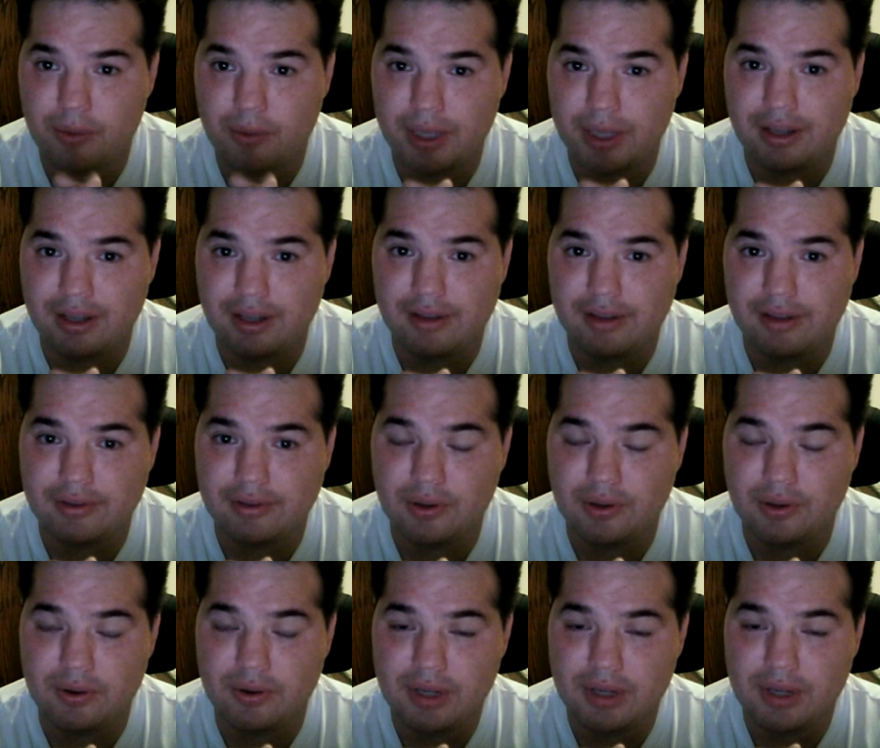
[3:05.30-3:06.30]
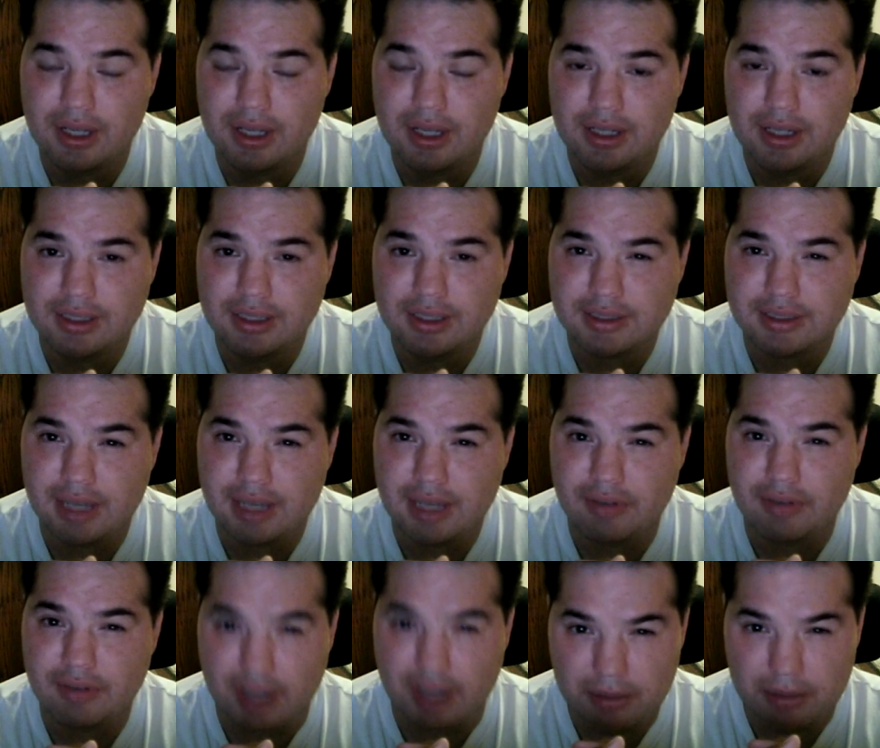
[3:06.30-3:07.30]
weight loss. So it's kind of
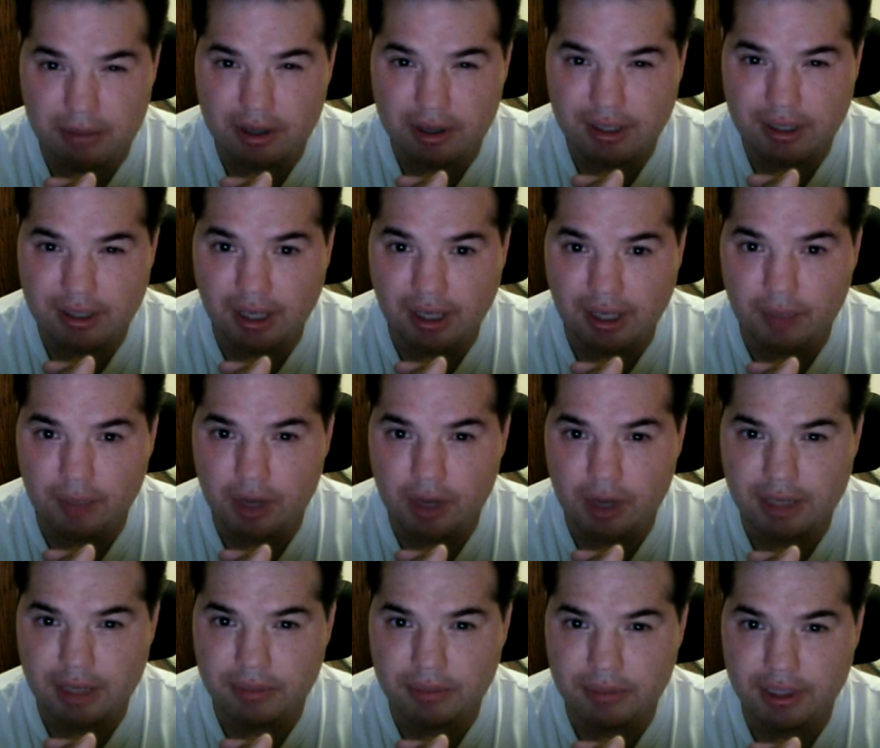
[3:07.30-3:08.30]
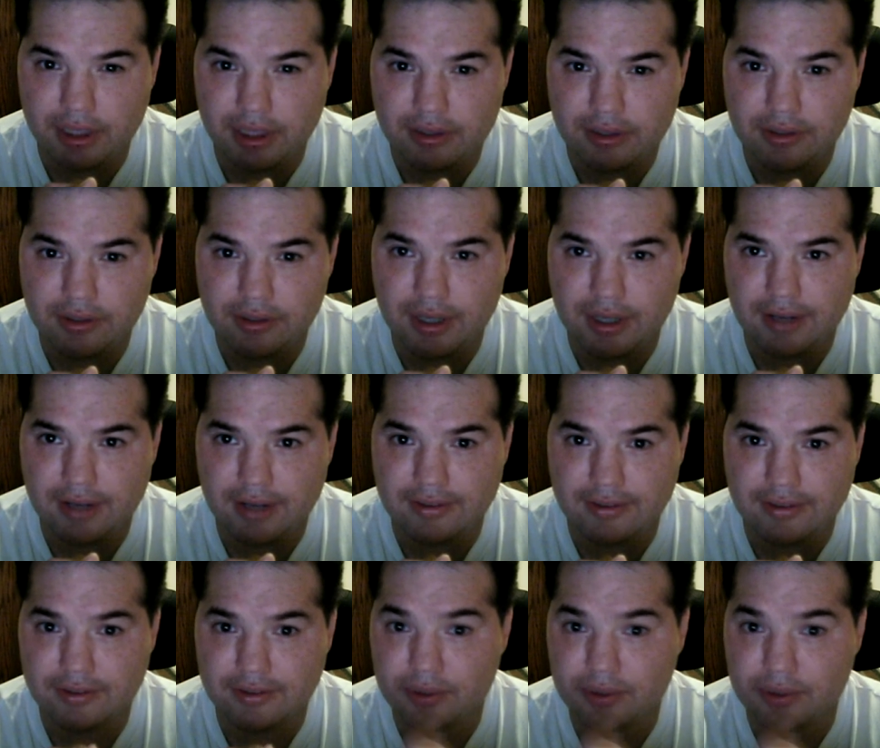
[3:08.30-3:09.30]
a landmark, and I wanted to bring it to you guys
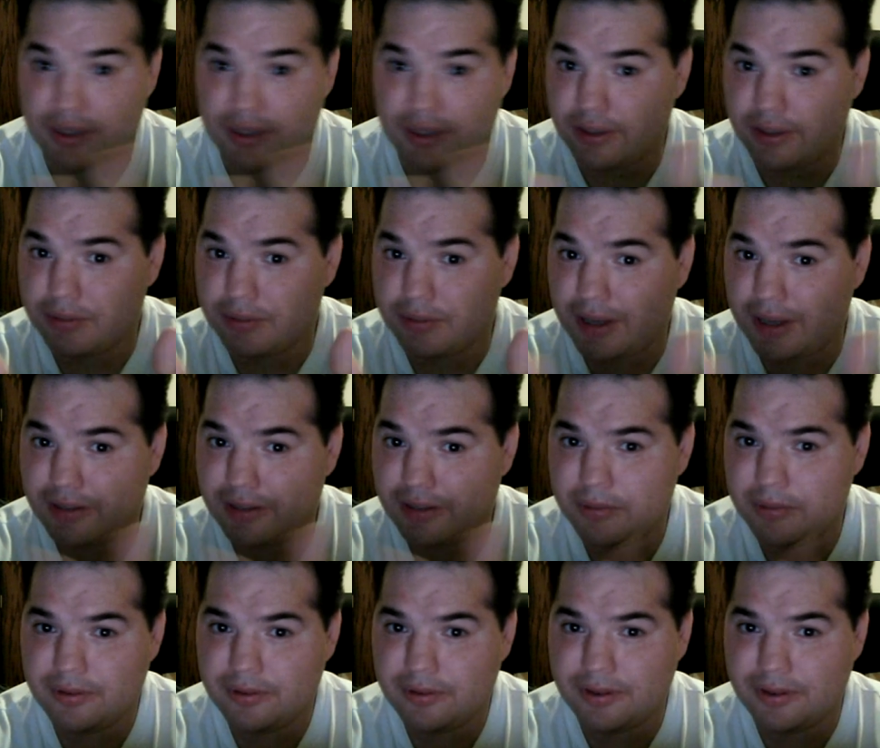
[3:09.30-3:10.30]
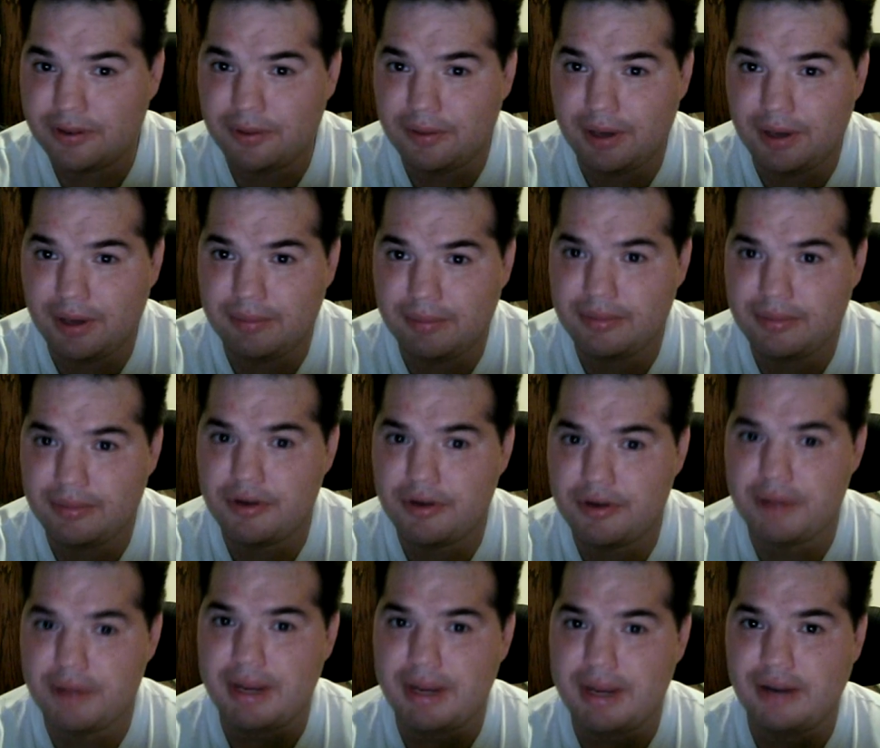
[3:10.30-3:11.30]
as quickly as possible. So
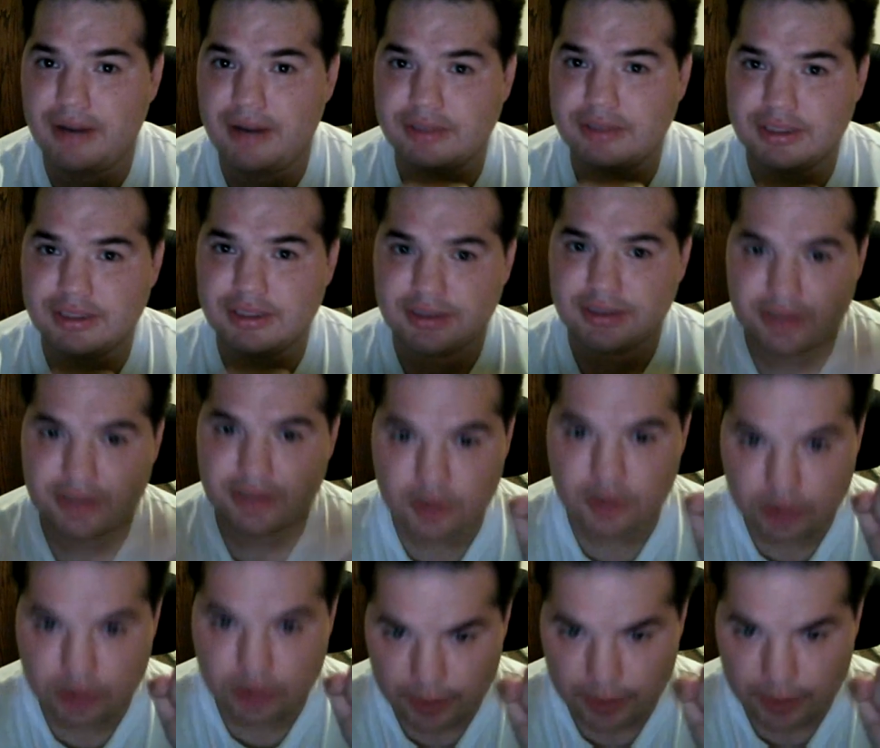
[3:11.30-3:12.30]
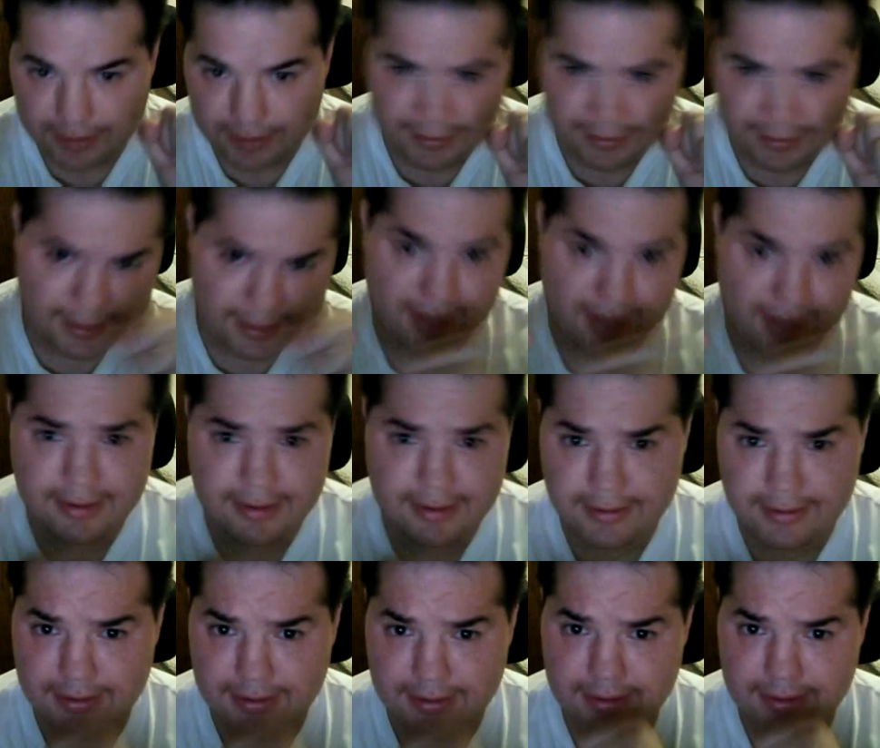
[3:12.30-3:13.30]
30 pounds, 26 days,
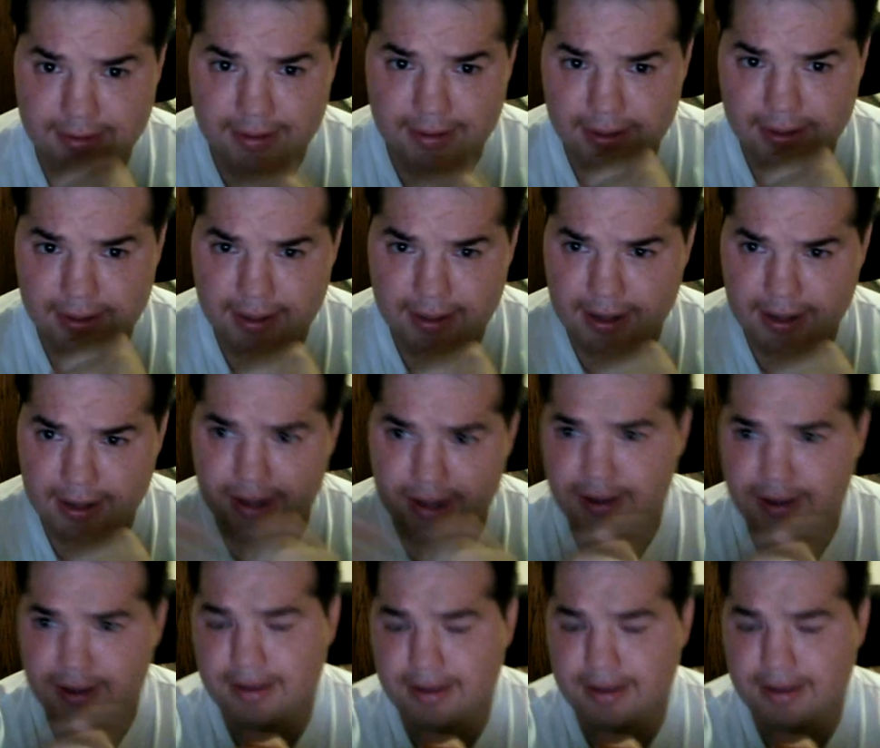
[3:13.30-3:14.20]
yay!